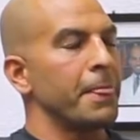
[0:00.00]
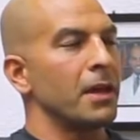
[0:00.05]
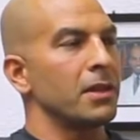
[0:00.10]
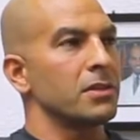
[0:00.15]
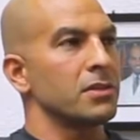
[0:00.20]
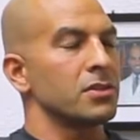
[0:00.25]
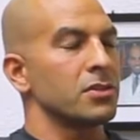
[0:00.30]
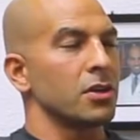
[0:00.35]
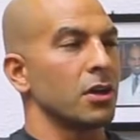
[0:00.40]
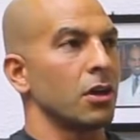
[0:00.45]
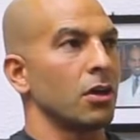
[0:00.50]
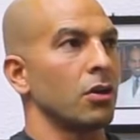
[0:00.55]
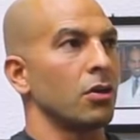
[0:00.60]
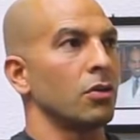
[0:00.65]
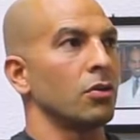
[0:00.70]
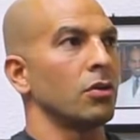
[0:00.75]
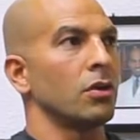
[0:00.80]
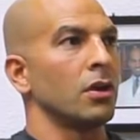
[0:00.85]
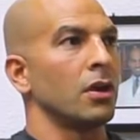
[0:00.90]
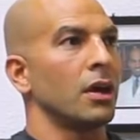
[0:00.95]
And
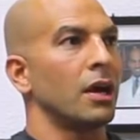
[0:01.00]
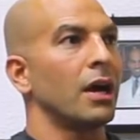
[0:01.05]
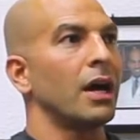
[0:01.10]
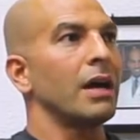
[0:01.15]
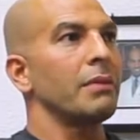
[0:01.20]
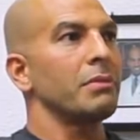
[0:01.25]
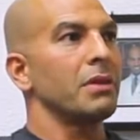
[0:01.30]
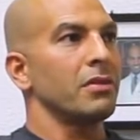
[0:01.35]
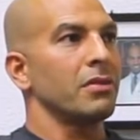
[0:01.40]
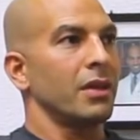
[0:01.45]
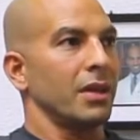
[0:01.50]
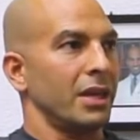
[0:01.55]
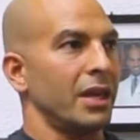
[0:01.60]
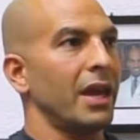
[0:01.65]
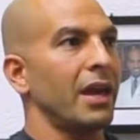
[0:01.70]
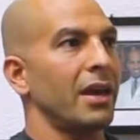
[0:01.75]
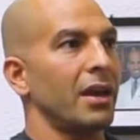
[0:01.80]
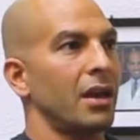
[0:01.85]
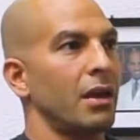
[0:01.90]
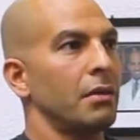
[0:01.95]
so I'm in the
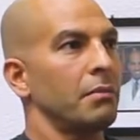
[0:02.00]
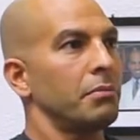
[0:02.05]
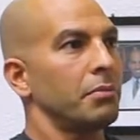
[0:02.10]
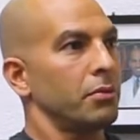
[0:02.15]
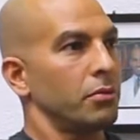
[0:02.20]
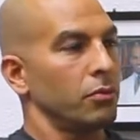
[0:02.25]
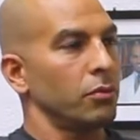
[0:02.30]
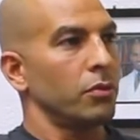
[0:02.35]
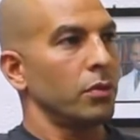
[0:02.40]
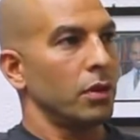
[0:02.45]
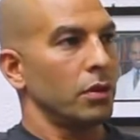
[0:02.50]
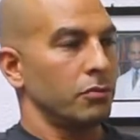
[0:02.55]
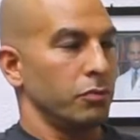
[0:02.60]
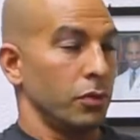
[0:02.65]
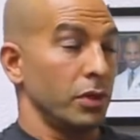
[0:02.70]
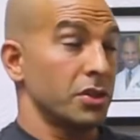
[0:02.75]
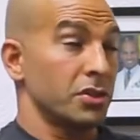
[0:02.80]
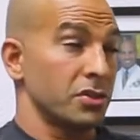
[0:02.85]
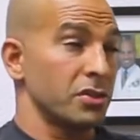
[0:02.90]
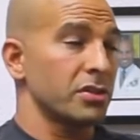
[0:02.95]
camp
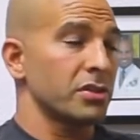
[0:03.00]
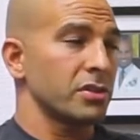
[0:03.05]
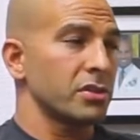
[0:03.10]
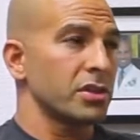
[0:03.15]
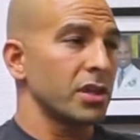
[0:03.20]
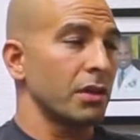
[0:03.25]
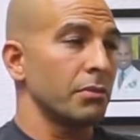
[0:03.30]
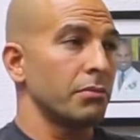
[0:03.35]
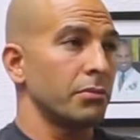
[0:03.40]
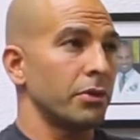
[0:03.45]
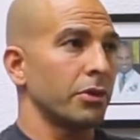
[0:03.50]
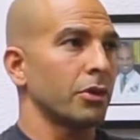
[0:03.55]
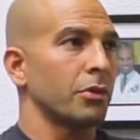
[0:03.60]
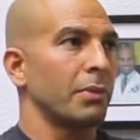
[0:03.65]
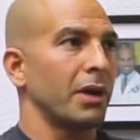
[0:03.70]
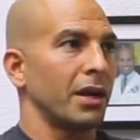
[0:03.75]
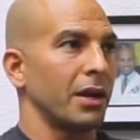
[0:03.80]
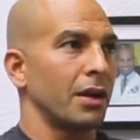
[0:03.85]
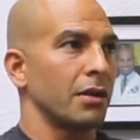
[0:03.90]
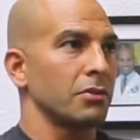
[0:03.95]
of which some
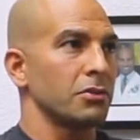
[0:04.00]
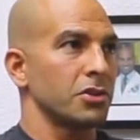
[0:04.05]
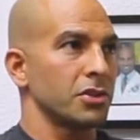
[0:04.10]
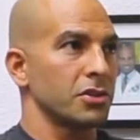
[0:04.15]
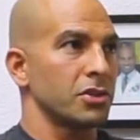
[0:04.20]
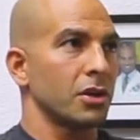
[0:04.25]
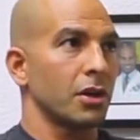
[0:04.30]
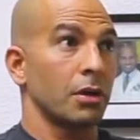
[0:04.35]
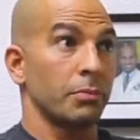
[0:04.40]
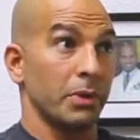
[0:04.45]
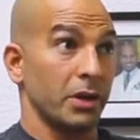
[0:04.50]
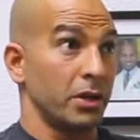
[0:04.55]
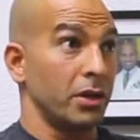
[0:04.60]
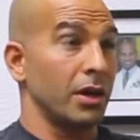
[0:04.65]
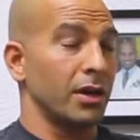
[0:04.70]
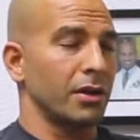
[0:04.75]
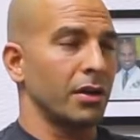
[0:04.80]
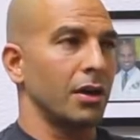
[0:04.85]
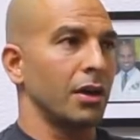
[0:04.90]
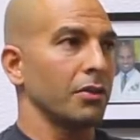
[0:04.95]
neurobiologists are, but
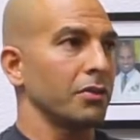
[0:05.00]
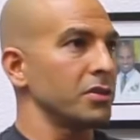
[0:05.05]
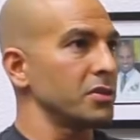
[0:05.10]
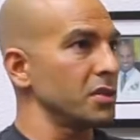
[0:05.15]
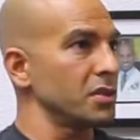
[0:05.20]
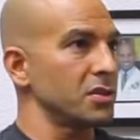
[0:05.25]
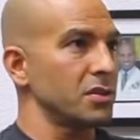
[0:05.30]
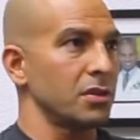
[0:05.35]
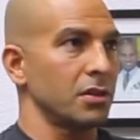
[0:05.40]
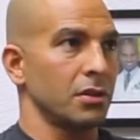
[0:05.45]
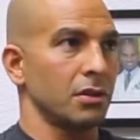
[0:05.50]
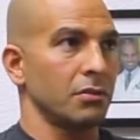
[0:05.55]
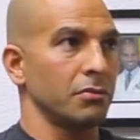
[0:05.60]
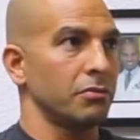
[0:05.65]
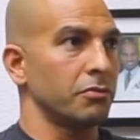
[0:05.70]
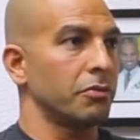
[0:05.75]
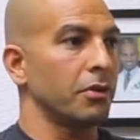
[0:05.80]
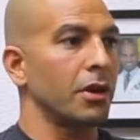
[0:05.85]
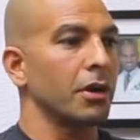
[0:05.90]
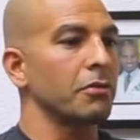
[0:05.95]
not all. This is
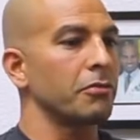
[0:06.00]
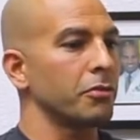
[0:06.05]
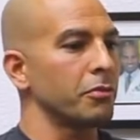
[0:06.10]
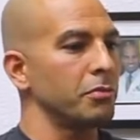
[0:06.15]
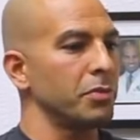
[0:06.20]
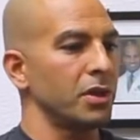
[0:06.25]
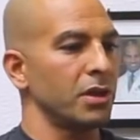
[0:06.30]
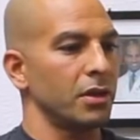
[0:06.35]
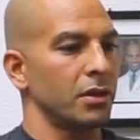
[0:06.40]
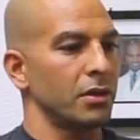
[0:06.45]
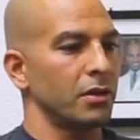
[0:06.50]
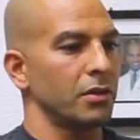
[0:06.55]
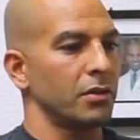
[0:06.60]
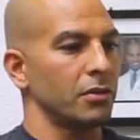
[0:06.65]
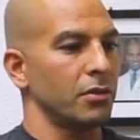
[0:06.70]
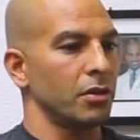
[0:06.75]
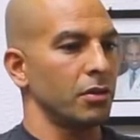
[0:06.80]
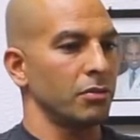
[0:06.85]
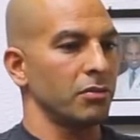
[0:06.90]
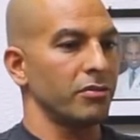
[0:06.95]
still far from being
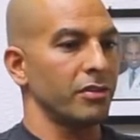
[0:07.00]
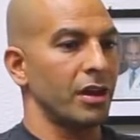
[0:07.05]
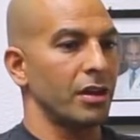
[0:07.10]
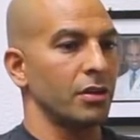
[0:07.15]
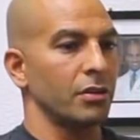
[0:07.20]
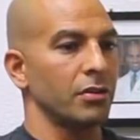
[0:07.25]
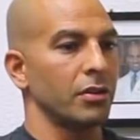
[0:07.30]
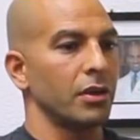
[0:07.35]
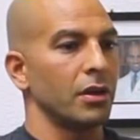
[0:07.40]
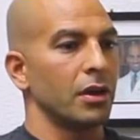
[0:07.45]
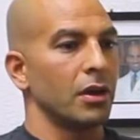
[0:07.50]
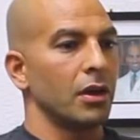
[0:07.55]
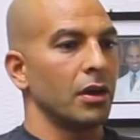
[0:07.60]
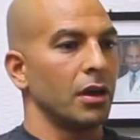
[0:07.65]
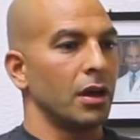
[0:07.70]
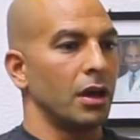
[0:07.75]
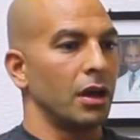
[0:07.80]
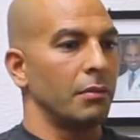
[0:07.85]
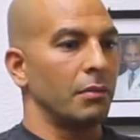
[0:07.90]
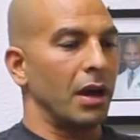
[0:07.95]
you know settled.
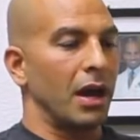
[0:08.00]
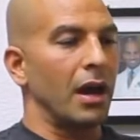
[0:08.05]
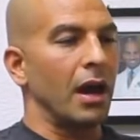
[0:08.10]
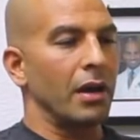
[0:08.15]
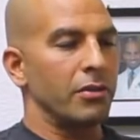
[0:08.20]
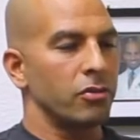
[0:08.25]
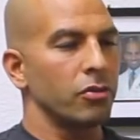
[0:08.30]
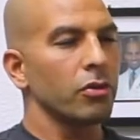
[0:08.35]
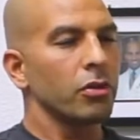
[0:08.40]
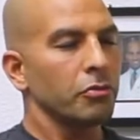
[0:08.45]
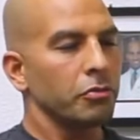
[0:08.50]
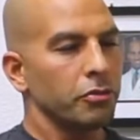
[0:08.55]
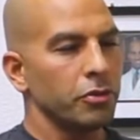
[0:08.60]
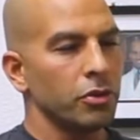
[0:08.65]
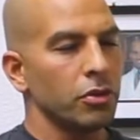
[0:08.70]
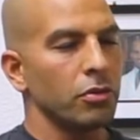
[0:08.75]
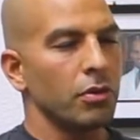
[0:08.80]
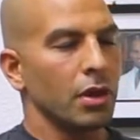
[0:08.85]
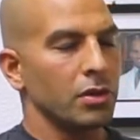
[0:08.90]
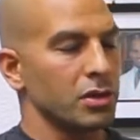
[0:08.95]
Um, I, I, sort of
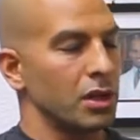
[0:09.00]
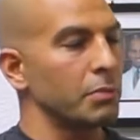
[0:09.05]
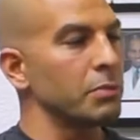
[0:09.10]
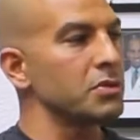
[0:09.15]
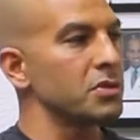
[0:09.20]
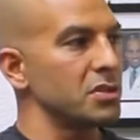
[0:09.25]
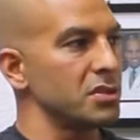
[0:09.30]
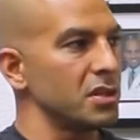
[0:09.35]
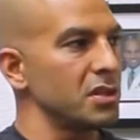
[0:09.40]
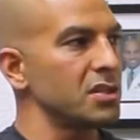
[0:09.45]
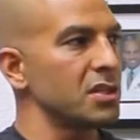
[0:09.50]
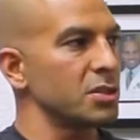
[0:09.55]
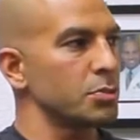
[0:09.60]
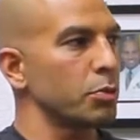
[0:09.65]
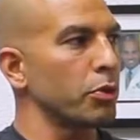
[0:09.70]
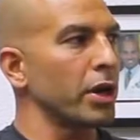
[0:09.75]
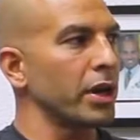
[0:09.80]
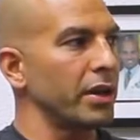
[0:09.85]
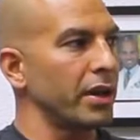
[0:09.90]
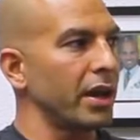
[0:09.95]
view Alzheimer's disease as
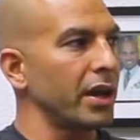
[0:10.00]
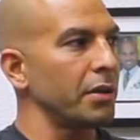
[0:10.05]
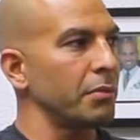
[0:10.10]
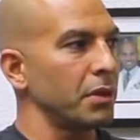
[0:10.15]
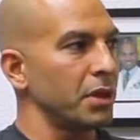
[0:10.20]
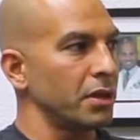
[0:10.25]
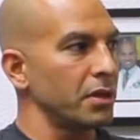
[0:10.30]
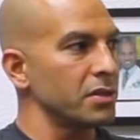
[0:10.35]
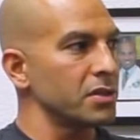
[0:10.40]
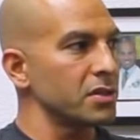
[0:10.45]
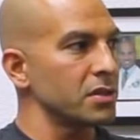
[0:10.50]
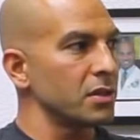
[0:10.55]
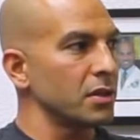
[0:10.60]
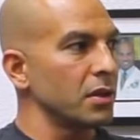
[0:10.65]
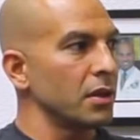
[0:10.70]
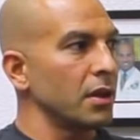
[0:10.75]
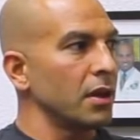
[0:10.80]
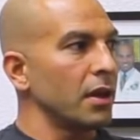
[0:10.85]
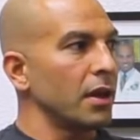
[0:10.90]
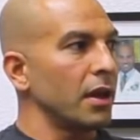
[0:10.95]
brain diabetes,
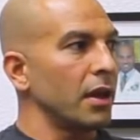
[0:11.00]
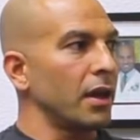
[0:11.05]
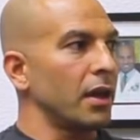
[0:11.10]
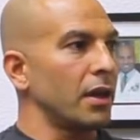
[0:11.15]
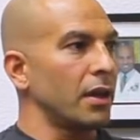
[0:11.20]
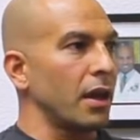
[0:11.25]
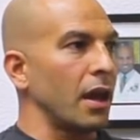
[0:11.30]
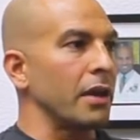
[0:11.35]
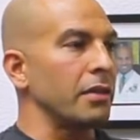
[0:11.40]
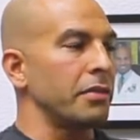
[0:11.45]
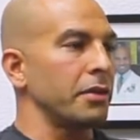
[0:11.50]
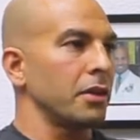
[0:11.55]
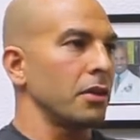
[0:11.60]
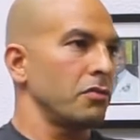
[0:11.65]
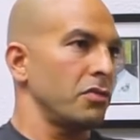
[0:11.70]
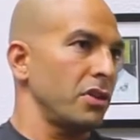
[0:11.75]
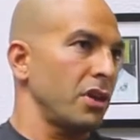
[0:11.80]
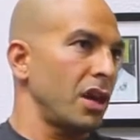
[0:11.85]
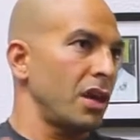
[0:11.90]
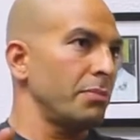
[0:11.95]
mm-hmm. and I think
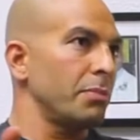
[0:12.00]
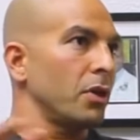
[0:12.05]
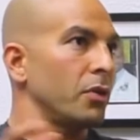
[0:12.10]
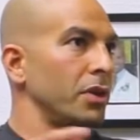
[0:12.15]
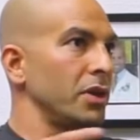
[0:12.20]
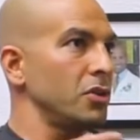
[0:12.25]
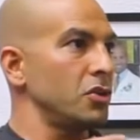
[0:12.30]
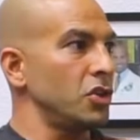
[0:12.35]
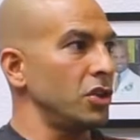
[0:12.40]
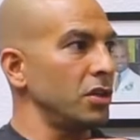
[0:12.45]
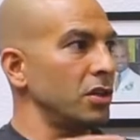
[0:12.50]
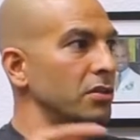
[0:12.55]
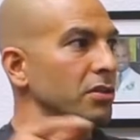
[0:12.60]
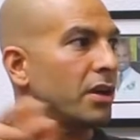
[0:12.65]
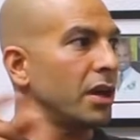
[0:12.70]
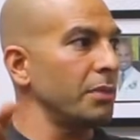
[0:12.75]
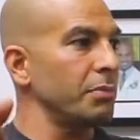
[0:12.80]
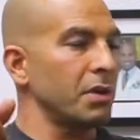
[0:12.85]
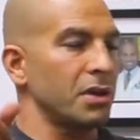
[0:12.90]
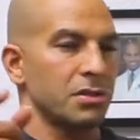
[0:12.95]
of the ApoE
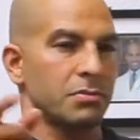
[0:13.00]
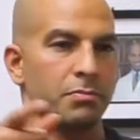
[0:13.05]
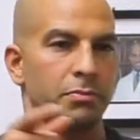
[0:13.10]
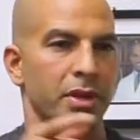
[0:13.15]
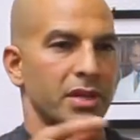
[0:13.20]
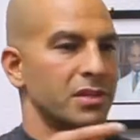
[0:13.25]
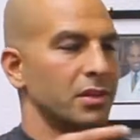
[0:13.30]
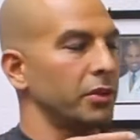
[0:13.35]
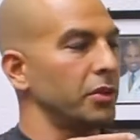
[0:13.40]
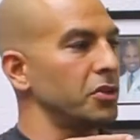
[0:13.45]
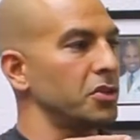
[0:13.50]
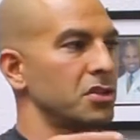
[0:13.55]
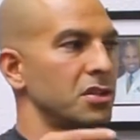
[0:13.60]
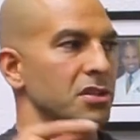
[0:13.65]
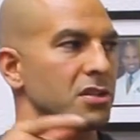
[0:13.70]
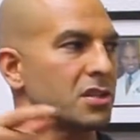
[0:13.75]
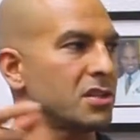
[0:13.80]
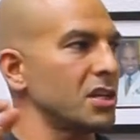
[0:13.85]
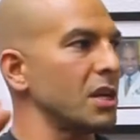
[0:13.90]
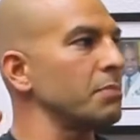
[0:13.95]
genotype as basically
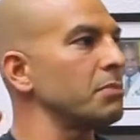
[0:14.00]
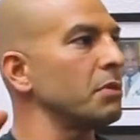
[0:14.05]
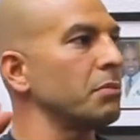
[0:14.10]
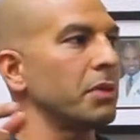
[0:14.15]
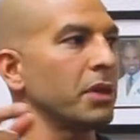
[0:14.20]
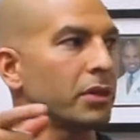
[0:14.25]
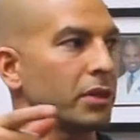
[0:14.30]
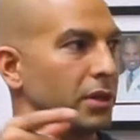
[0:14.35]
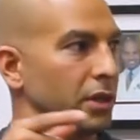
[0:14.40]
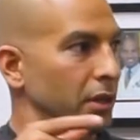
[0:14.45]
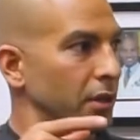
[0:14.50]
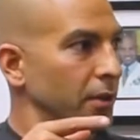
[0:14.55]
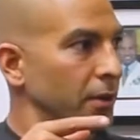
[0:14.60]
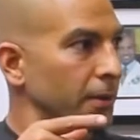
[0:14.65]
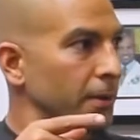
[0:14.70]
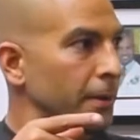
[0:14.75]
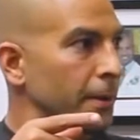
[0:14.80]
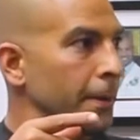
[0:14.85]
just a susceptibility.